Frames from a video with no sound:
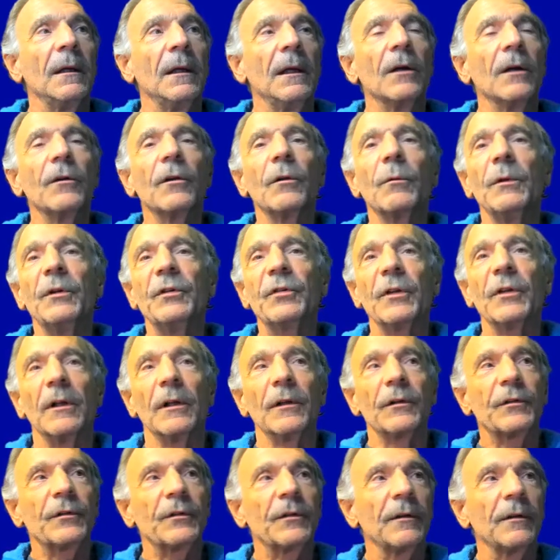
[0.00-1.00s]
Here are the
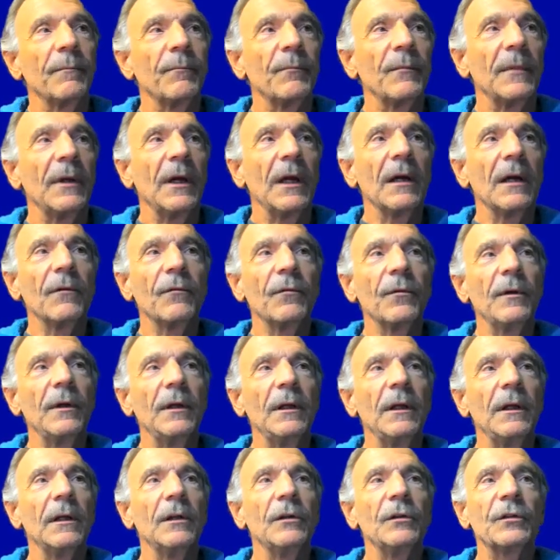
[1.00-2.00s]
results.
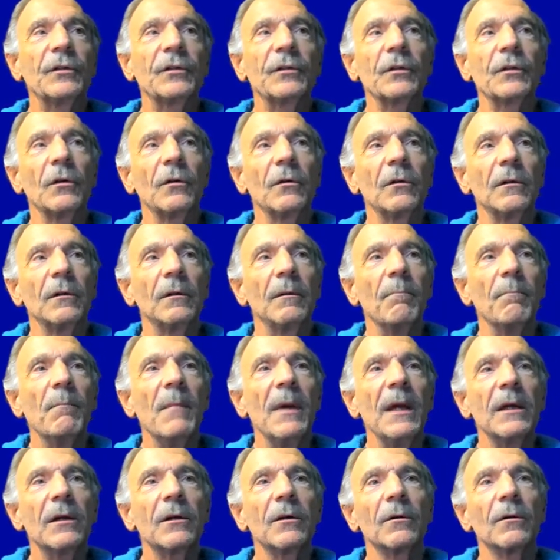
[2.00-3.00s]
Every insole
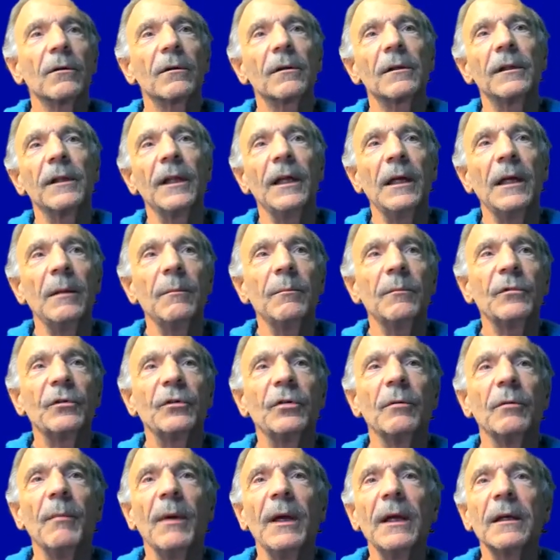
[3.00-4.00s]
maker claimed
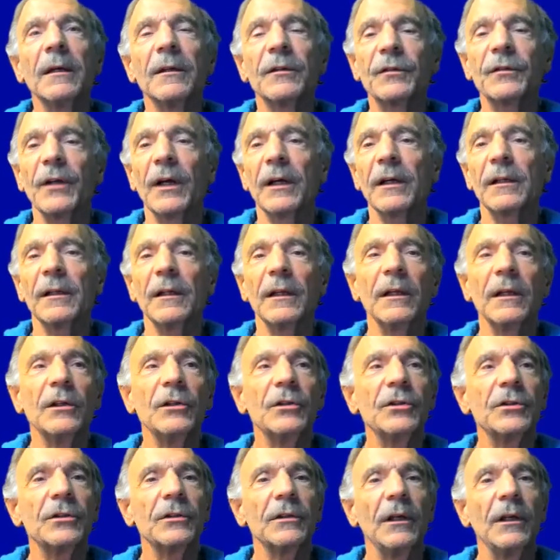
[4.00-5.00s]
to make a
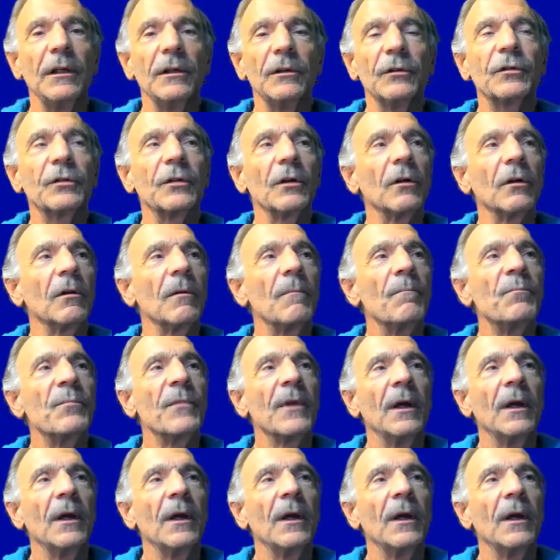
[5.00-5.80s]
cycling insole.